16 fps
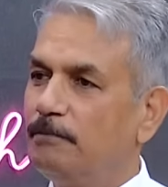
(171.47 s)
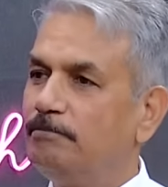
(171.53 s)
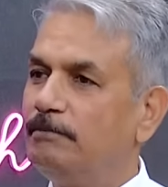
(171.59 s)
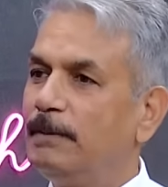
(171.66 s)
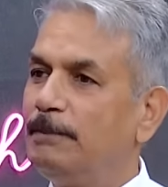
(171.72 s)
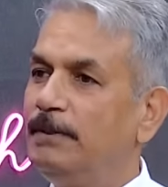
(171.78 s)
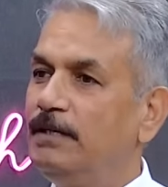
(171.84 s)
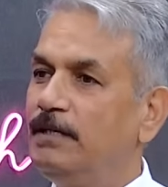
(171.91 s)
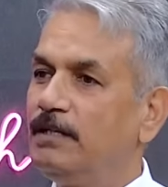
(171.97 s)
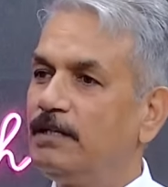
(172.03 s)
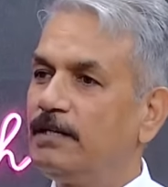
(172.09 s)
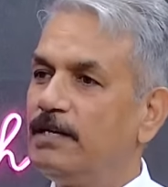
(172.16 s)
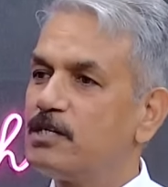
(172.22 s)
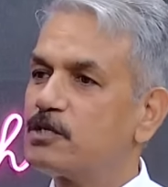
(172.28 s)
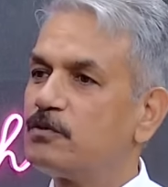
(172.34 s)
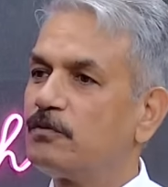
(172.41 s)
maybe in
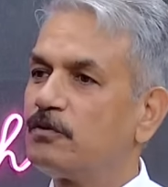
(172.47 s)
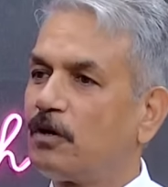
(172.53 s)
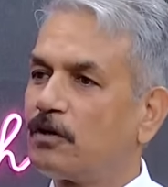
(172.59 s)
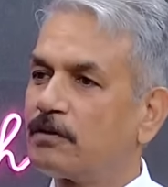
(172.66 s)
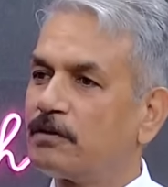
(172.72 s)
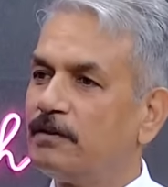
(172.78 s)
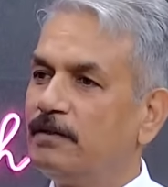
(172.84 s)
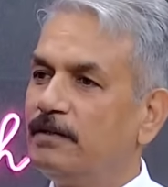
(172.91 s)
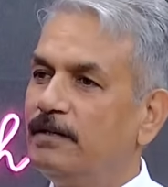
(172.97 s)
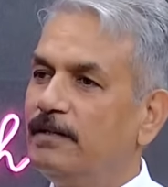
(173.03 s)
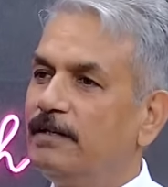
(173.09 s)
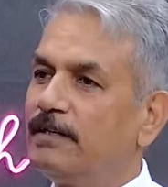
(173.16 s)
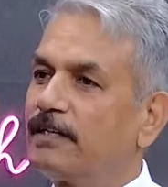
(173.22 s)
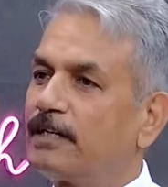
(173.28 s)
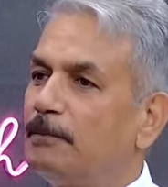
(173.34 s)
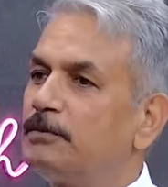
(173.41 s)
case you're not
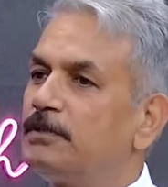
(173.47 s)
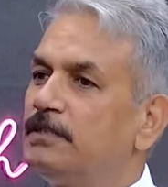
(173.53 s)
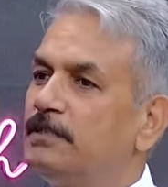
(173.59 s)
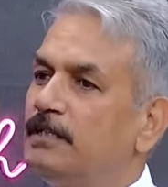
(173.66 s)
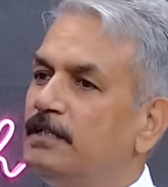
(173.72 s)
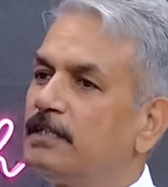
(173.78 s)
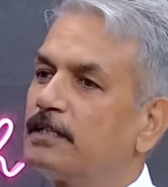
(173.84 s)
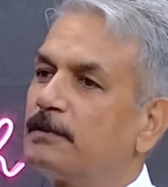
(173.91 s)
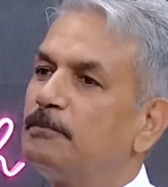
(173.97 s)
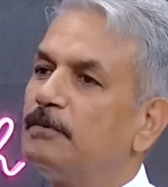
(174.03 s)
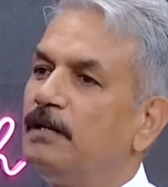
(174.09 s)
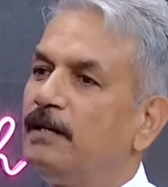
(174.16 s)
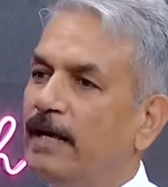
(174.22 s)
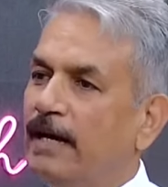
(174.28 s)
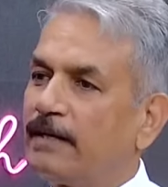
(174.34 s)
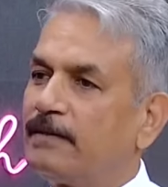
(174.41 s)
committed any
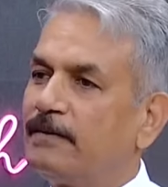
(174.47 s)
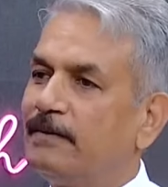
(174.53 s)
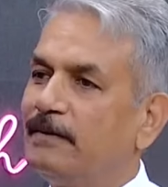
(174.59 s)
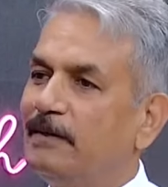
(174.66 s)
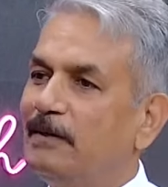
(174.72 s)
criminal act,